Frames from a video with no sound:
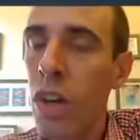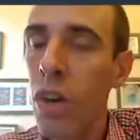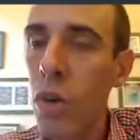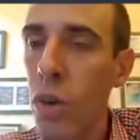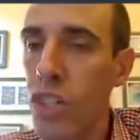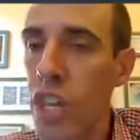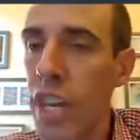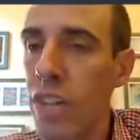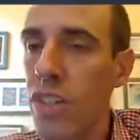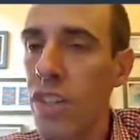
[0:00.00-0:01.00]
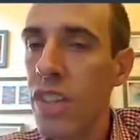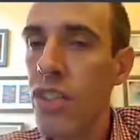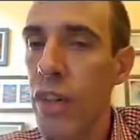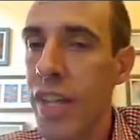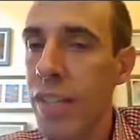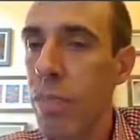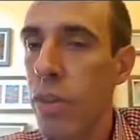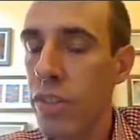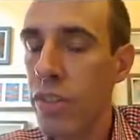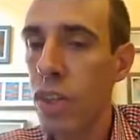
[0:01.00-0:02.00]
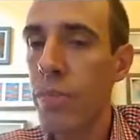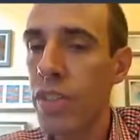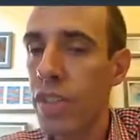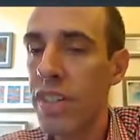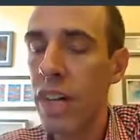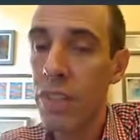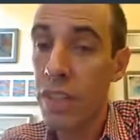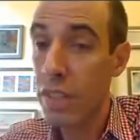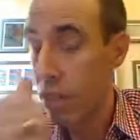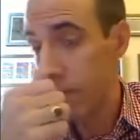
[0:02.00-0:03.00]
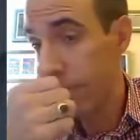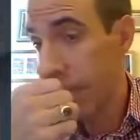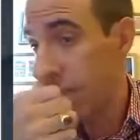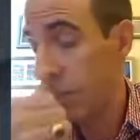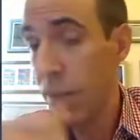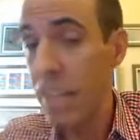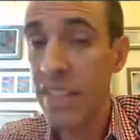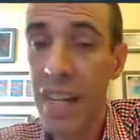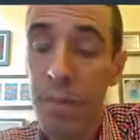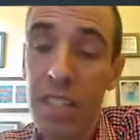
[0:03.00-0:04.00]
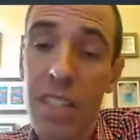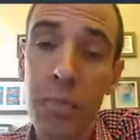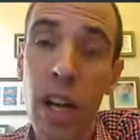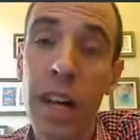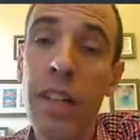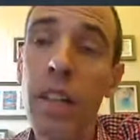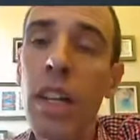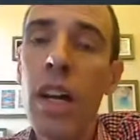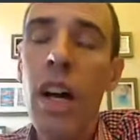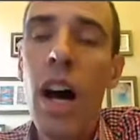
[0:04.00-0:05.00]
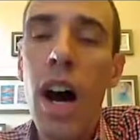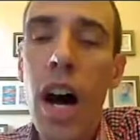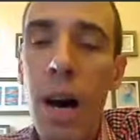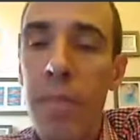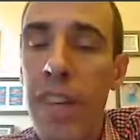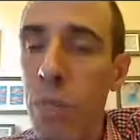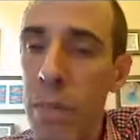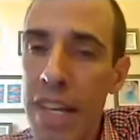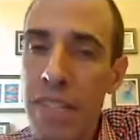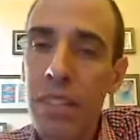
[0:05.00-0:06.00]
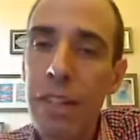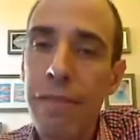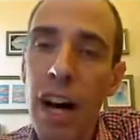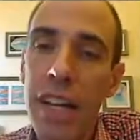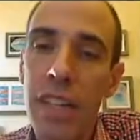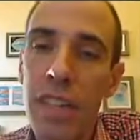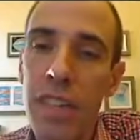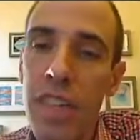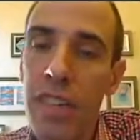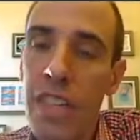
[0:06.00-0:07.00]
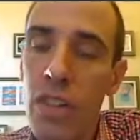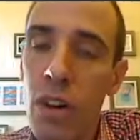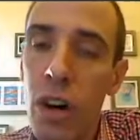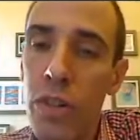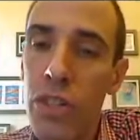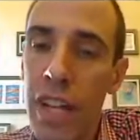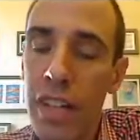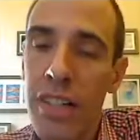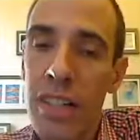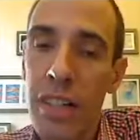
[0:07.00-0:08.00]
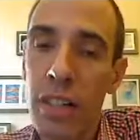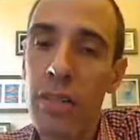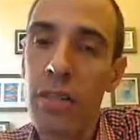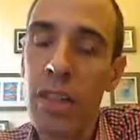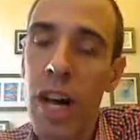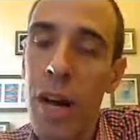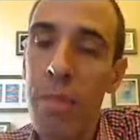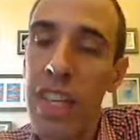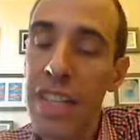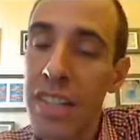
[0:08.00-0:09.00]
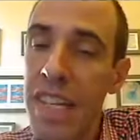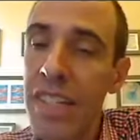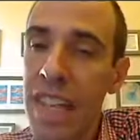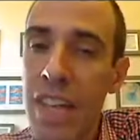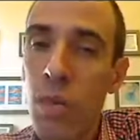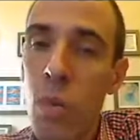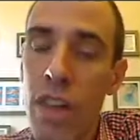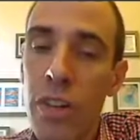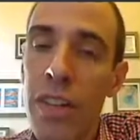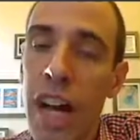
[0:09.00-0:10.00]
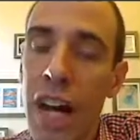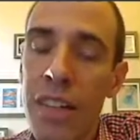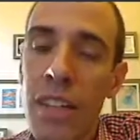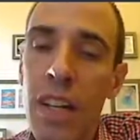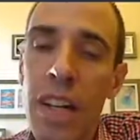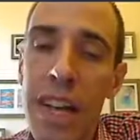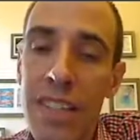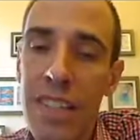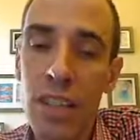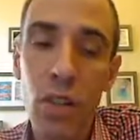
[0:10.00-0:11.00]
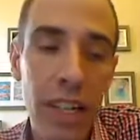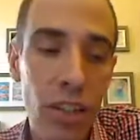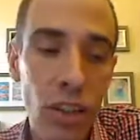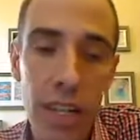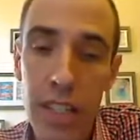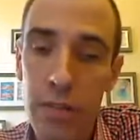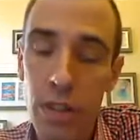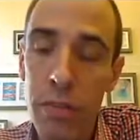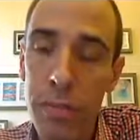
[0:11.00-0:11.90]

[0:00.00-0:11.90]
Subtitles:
or changes in the transport slopes of the deltas that are affected by the sediment supply. And we basically find that these autogenics here dictate whether or not a signal gets transferred.